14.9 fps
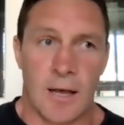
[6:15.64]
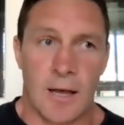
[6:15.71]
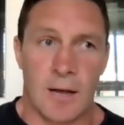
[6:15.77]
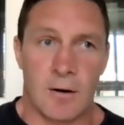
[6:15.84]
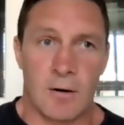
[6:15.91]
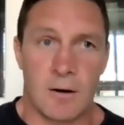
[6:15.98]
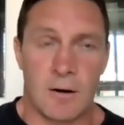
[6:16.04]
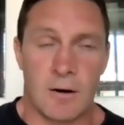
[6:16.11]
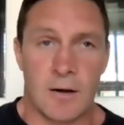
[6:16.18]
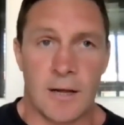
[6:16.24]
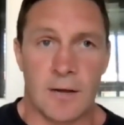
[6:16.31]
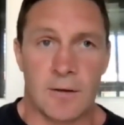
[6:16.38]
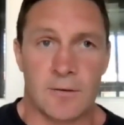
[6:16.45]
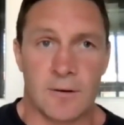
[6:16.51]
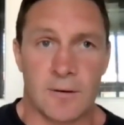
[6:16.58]
learning
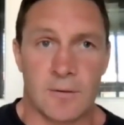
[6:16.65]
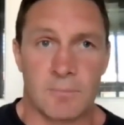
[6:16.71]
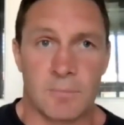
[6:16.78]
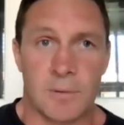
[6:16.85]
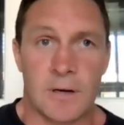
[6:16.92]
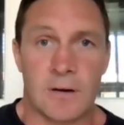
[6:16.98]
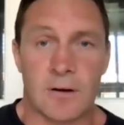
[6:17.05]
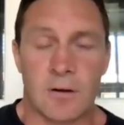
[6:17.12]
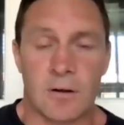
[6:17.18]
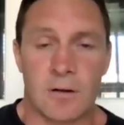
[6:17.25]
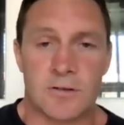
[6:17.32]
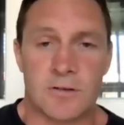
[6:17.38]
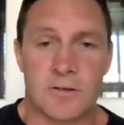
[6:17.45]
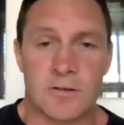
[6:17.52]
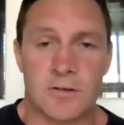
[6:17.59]
how to build a
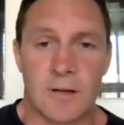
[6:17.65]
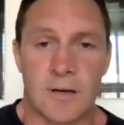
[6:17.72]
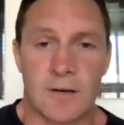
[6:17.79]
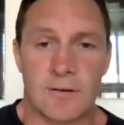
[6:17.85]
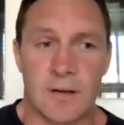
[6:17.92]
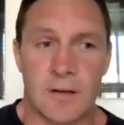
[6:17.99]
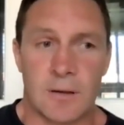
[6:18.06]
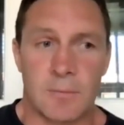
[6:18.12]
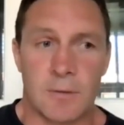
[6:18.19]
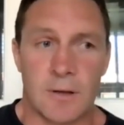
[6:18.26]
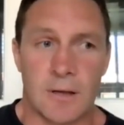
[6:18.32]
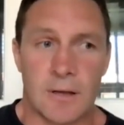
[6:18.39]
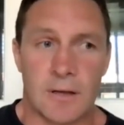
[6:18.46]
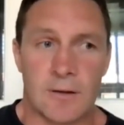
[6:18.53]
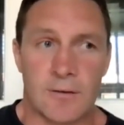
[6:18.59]
culture within a team, I
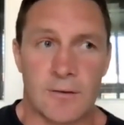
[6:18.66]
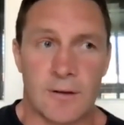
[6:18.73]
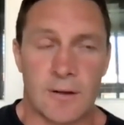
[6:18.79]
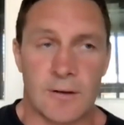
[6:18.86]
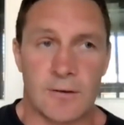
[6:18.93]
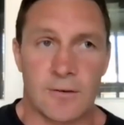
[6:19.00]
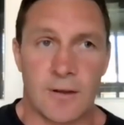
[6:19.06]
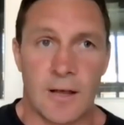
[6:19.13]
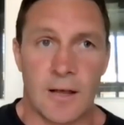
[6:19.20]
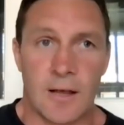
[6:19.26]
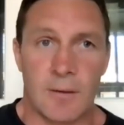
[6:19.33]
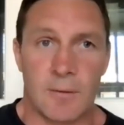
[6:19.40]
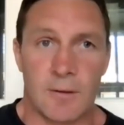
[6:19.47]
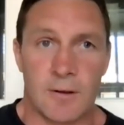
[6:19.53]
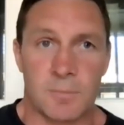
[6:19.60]
think
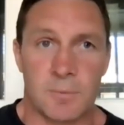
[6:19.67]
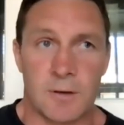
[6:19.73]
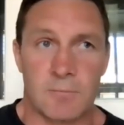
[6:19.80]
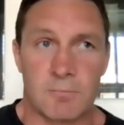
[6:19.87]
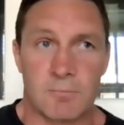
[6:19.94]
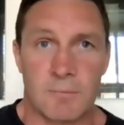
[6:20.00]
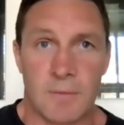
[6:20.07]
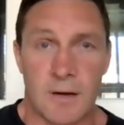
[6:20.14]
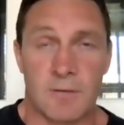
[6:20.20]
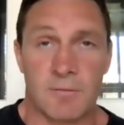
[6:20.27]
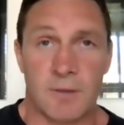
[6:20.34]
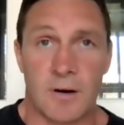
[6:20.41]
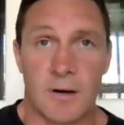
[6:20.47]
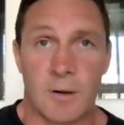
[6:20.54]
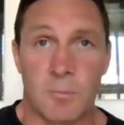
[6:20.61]
has been kind of
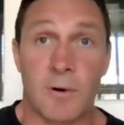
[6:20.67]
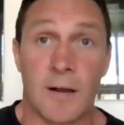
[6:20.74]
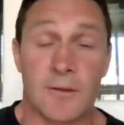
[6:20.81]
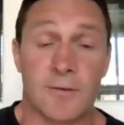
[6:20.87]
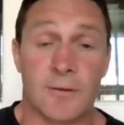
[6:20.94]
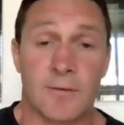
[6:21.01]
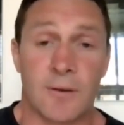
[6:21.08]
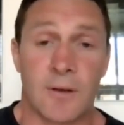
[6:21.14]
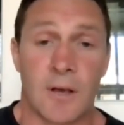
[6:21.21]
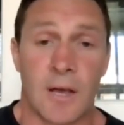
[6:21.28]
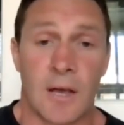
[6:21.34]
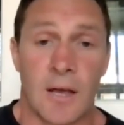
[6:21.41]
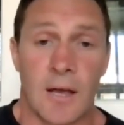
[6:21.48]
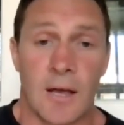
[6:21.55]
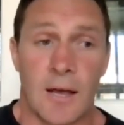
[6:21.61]
very impressive.
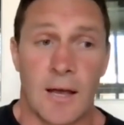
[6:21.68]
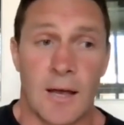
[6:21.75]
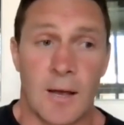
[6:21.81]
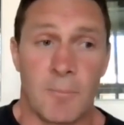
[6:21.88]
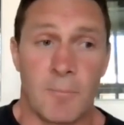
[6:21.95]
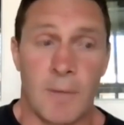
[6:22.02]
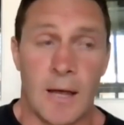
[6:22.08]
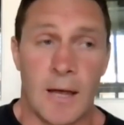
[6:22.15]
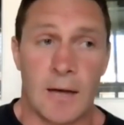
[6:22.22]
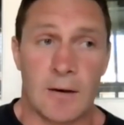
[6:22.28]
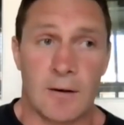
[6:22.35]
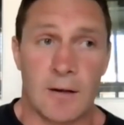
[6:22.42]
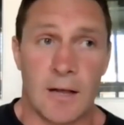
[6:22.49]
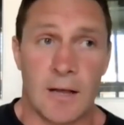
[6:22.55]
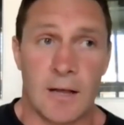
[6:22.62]

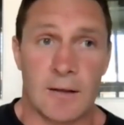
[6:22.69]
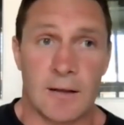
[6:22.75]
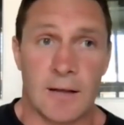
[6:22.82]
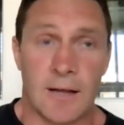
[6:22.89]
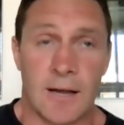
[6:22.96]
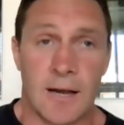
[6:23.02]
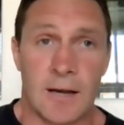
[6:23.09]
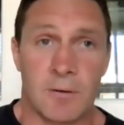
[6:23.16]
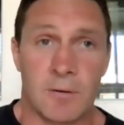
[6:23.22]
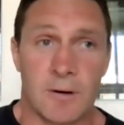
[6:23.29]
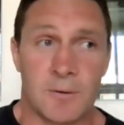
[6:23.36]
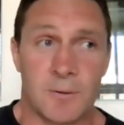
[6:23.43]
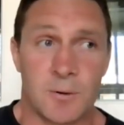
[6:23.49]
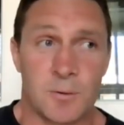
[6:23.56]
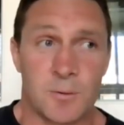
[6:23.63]
I think
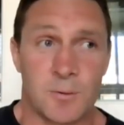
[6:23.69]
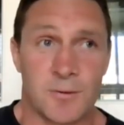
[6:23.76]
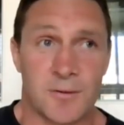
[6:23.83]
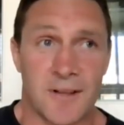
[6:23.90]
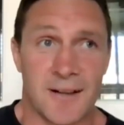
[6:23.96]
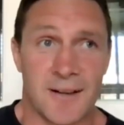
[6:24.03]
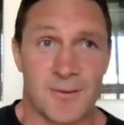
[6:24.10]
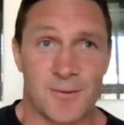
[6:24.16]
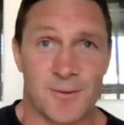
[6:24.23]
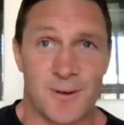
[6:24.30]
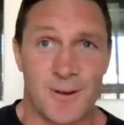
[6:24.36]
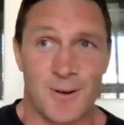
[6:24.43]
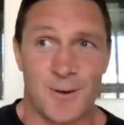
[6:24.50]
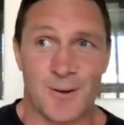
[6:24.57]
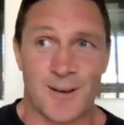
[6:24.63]
anyone who's kind of
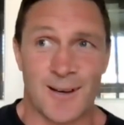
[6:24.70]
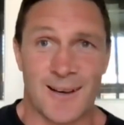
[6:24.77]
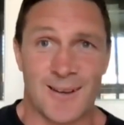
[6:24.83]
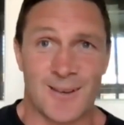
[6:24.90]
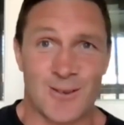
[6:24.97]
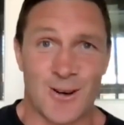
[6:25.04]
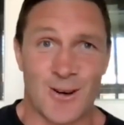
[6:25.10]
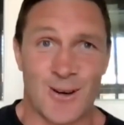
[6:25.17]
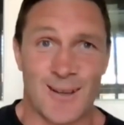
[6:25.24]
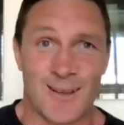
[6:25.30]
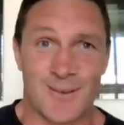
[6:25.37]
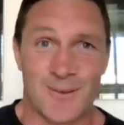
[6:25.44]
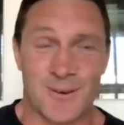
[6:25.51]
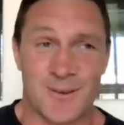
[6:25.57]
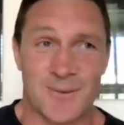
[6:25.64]
looked at his journey
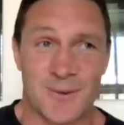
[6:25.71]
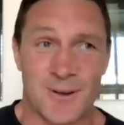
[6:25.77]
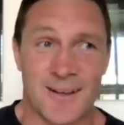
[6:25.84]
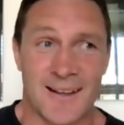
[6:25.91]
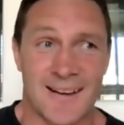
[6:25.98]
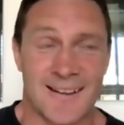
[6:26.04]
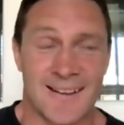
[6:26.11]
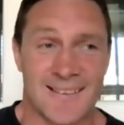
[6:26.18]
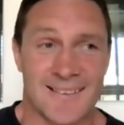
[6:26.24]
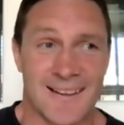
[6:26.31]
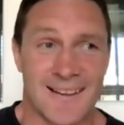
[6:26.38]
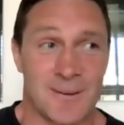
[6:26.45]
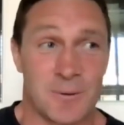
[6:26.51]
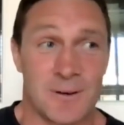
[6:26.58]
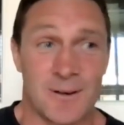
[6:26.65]
would kind of
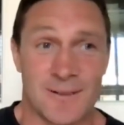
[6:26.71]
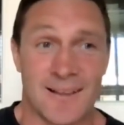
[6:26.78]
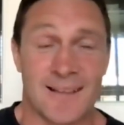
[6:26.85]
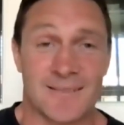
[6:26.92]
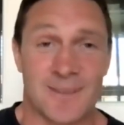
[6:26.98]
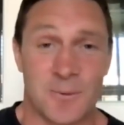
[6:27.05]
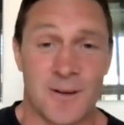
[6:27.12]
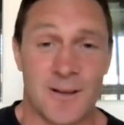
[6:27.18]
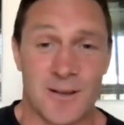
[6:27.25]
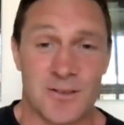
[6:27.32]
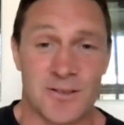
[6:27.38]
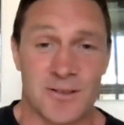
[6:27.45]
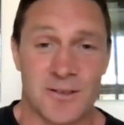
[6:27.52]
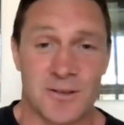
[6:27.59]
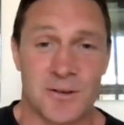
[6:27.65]
say, well, look, that's the way you
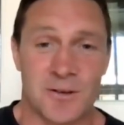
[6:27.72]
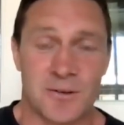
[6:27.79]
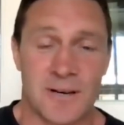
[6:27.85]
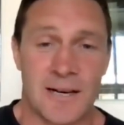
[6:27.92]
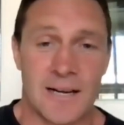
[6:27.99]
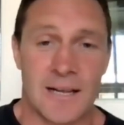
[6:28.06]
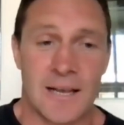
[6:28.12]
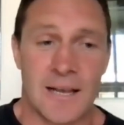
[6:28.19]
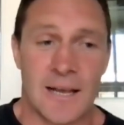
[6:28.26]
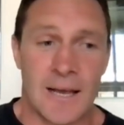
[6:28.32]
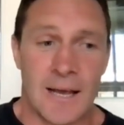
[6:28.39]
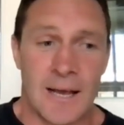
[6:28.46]
should do it, really.